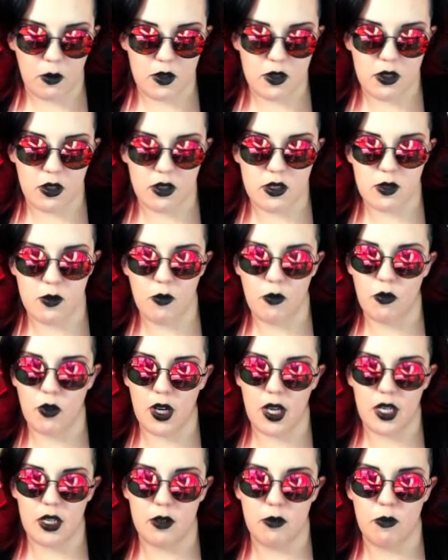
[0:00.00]
where we took
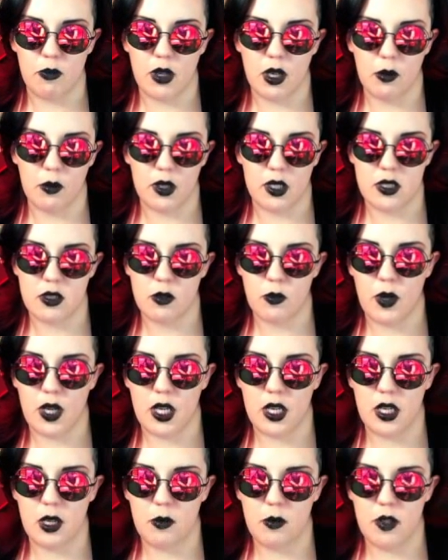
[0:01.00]
some random public
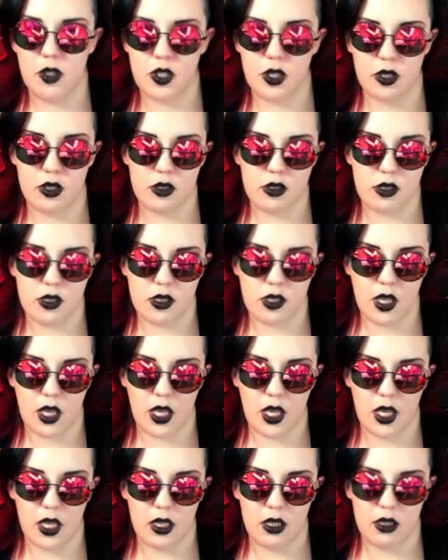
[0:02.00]
domain images
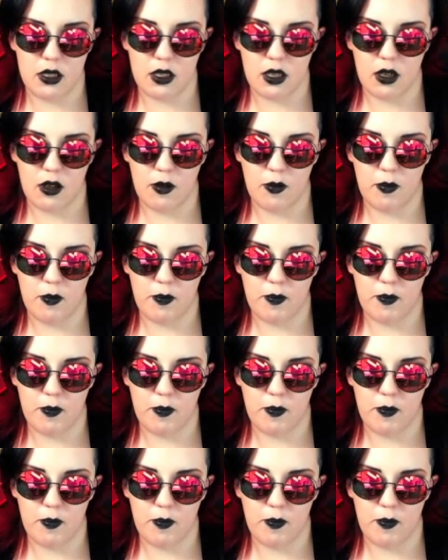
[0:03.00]
and